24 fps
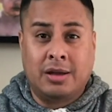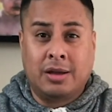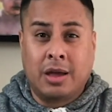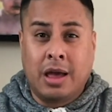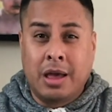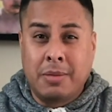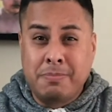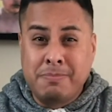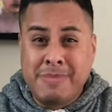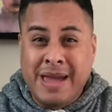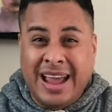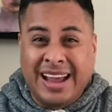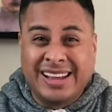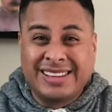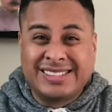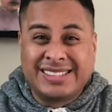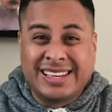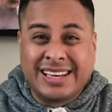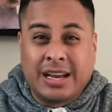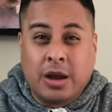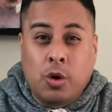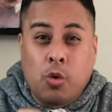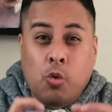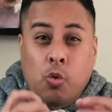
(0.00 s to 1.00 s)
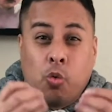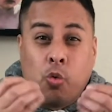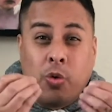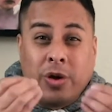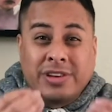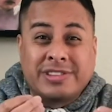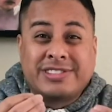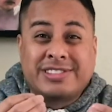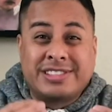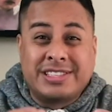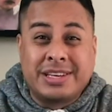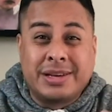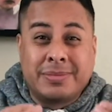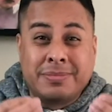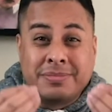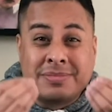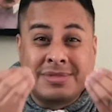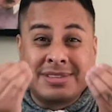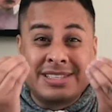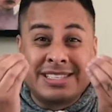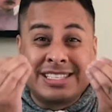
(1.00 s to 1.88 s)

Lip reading: amazing wisdom